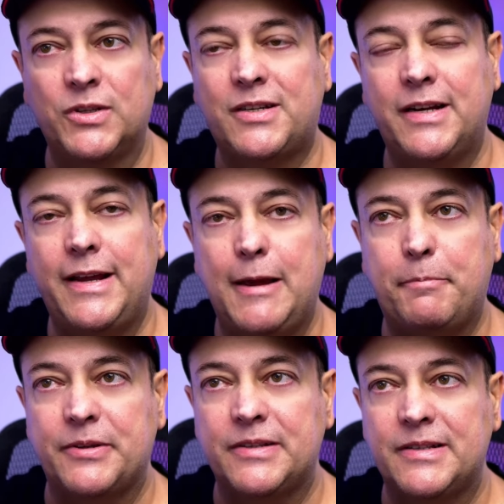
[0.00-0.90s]
what's going to
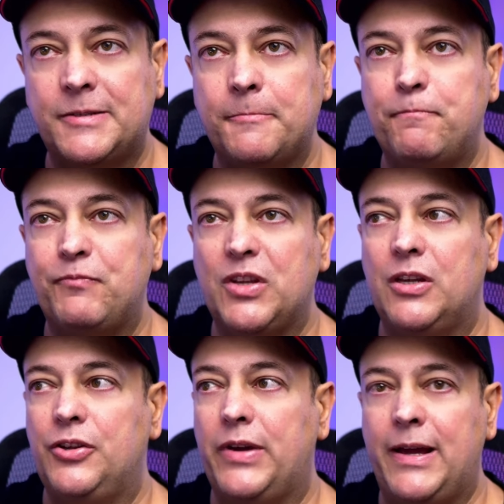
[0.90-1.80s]
happen is
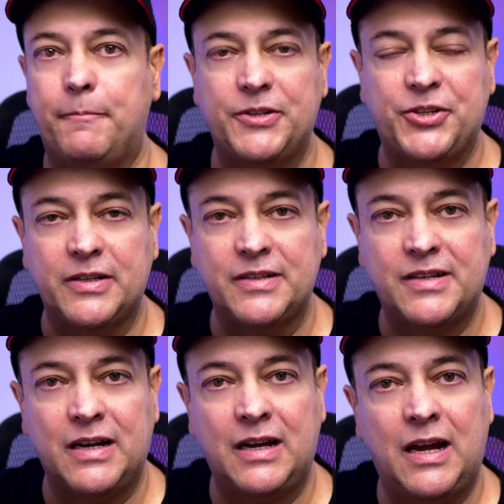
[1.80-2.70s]
your aperture
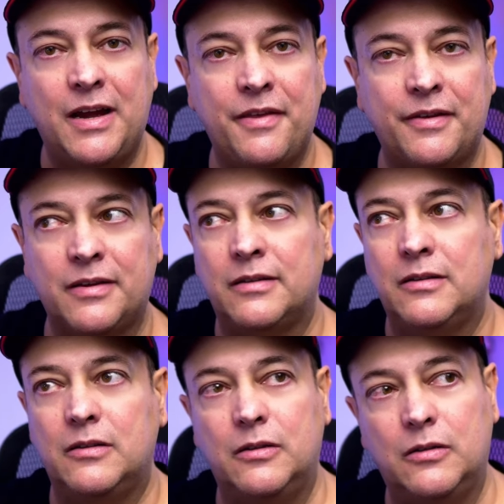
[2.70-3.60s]
is going to either,